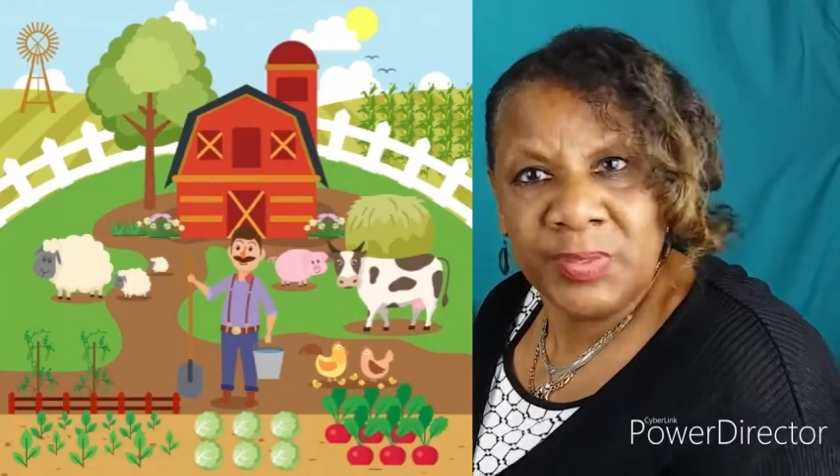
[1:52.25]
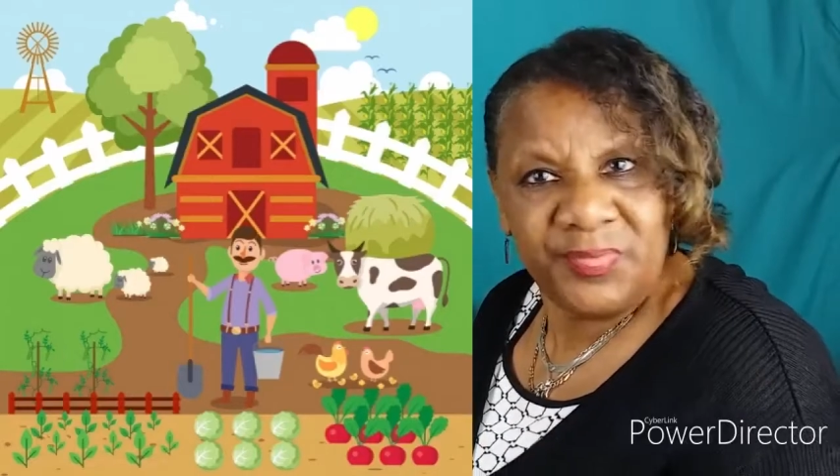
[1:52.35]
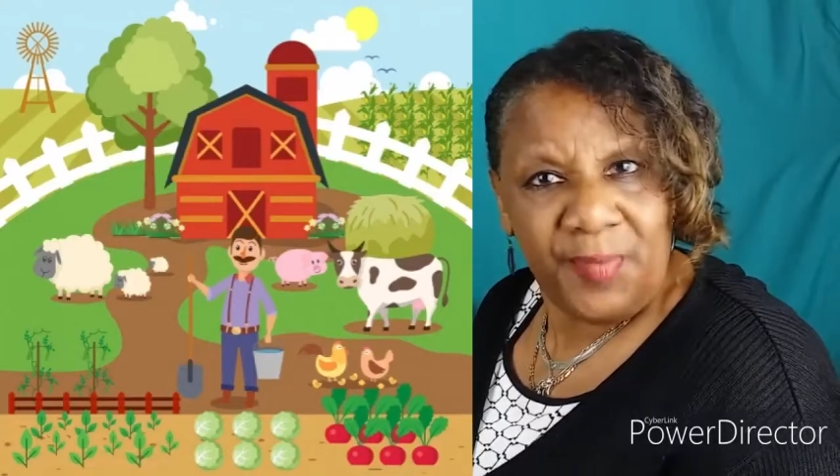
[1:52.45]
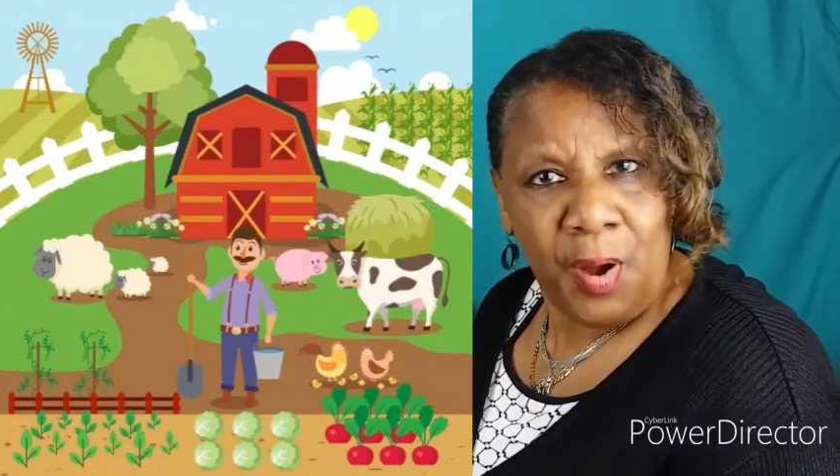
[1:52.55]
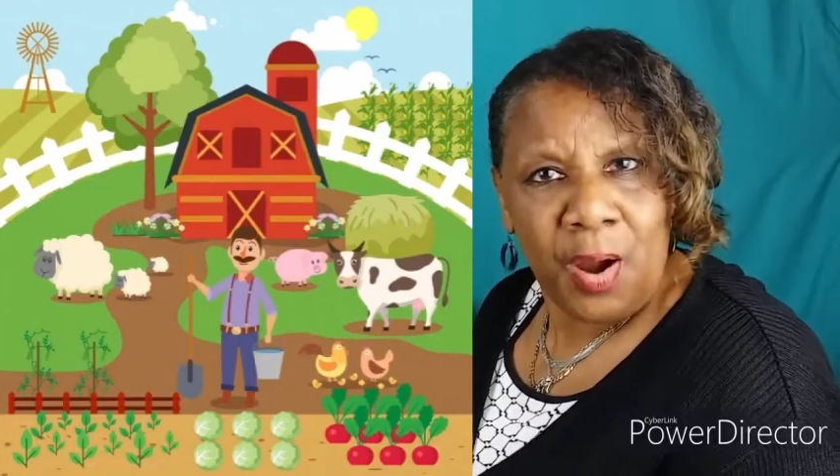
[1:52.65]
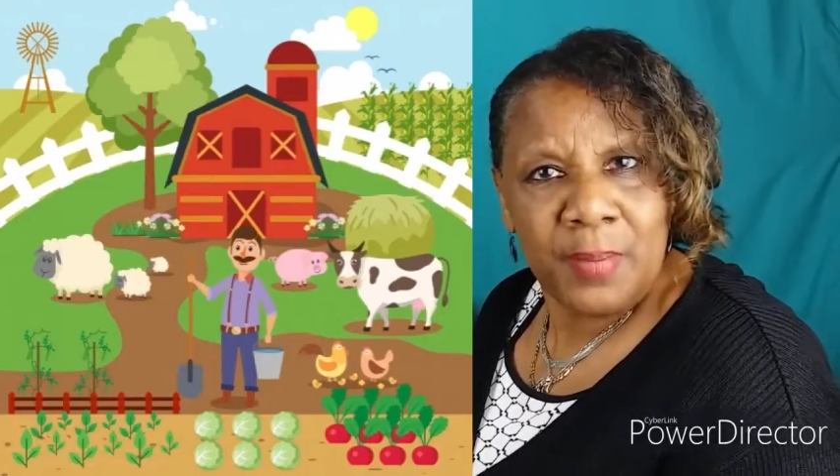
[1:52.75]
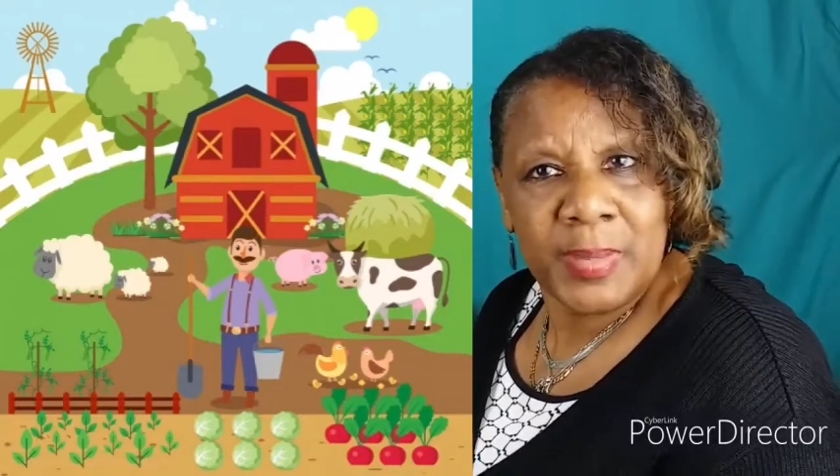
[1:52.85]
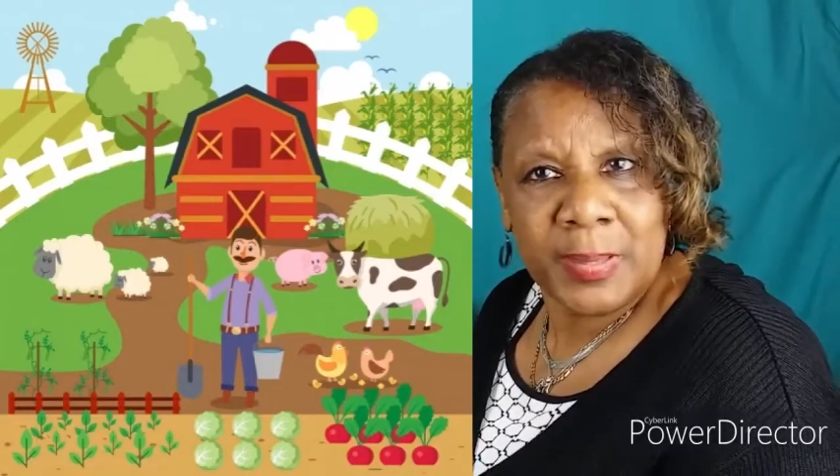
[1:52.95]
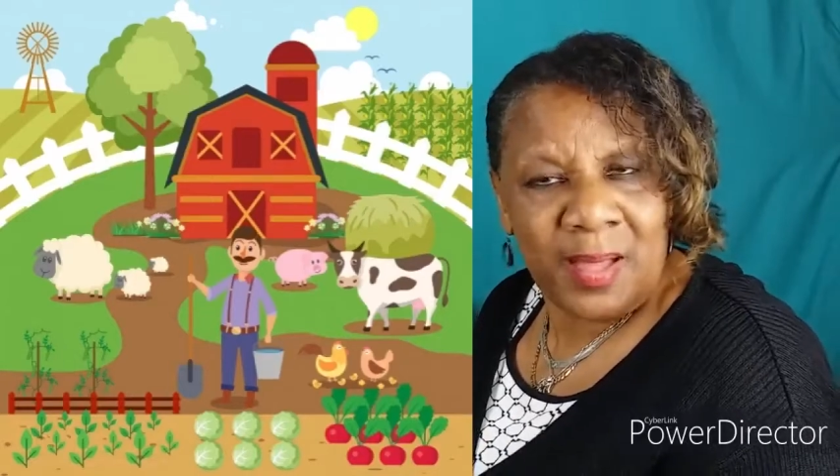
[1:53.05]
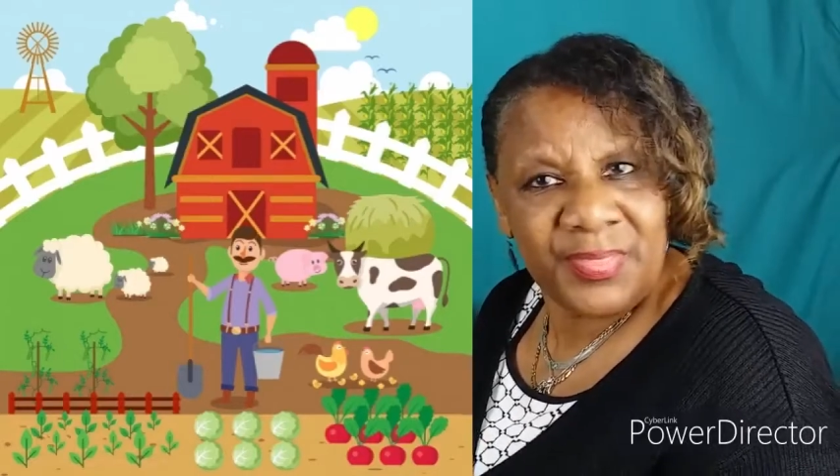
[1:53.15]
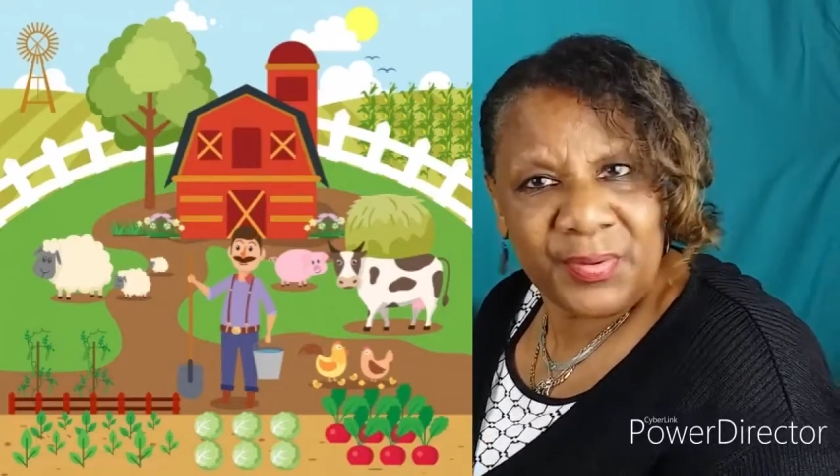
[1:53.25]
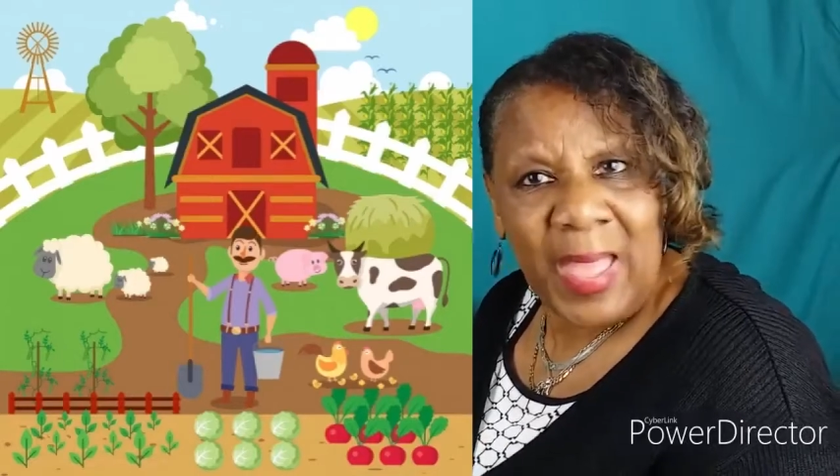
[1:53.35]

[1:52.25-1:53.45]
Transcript: the farm and other